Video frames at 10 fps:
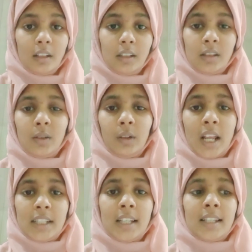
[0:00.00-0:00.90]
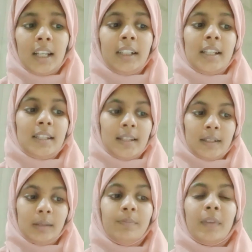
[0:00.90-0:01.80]
is known as the skeleton
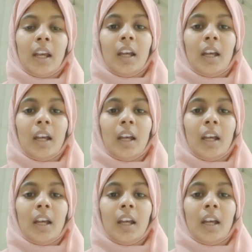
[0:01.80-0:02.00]
system.